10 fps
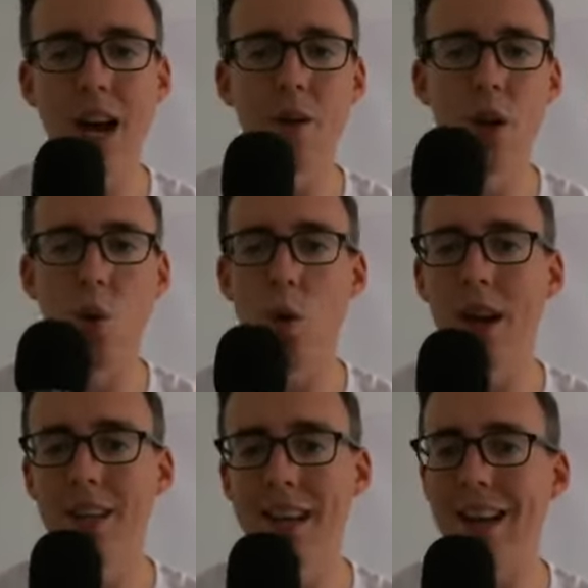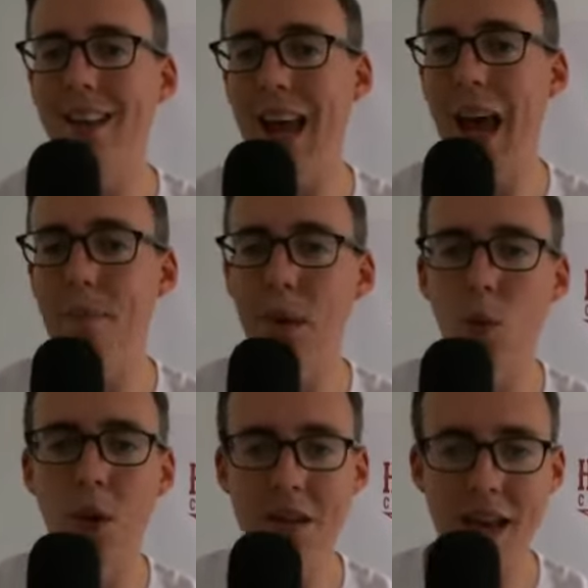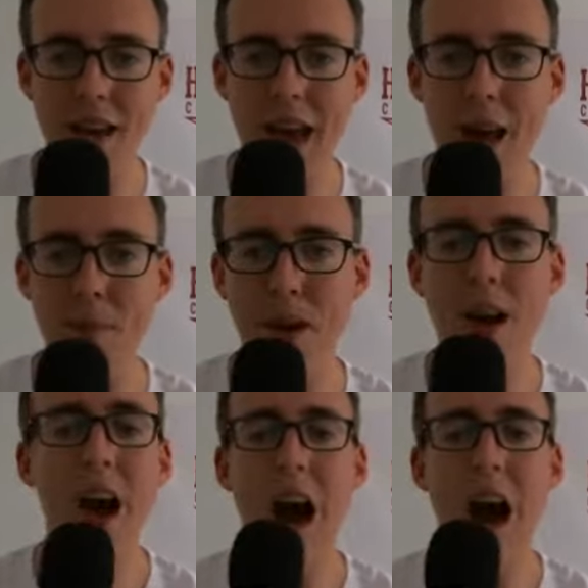I don't know what exactly happened, what didn't happen.